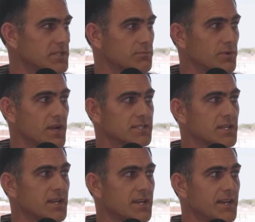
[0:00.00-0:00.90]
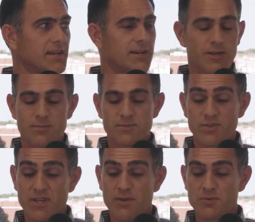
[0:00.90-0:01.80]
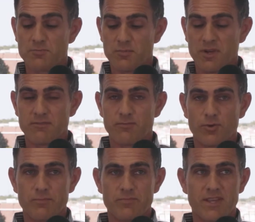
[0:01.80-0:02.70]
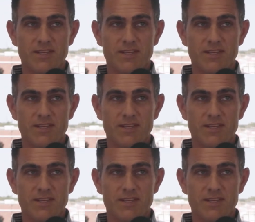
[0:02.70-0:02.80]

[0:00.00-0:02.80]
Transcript: surprise, so that I was prepared for it.